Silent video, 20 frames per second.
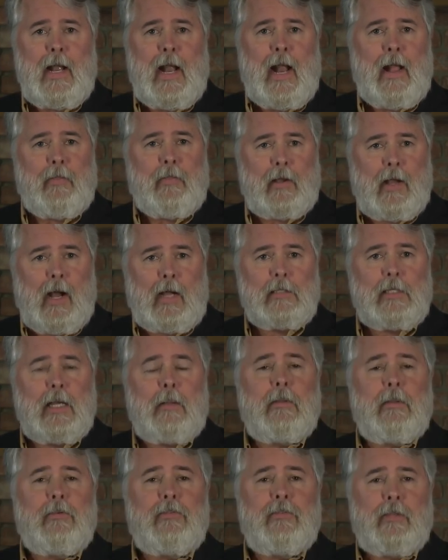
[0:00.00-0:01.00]
and the
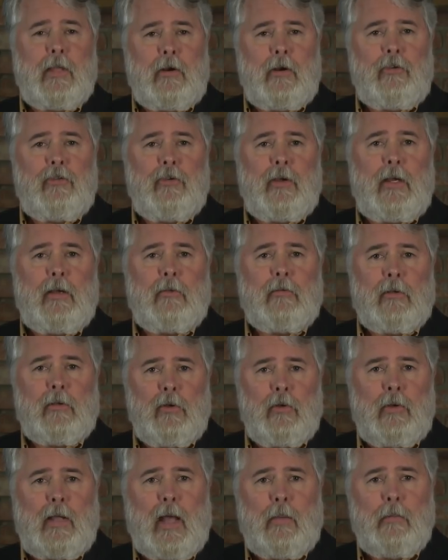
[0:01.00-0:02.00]
concept of synergy of
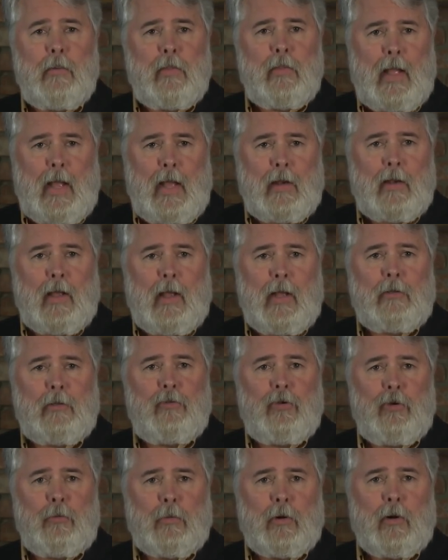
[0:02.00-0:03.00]
glucan with
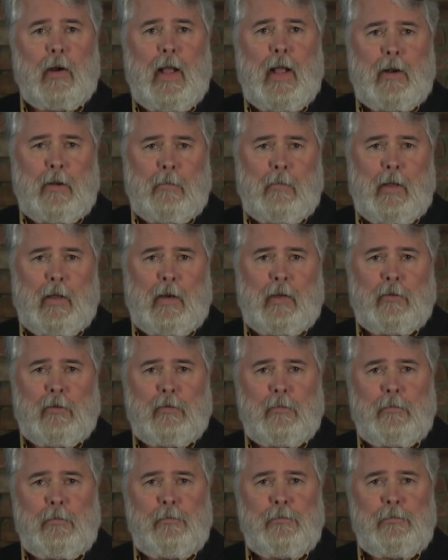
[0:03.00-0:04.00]
anti-tumor antibodies.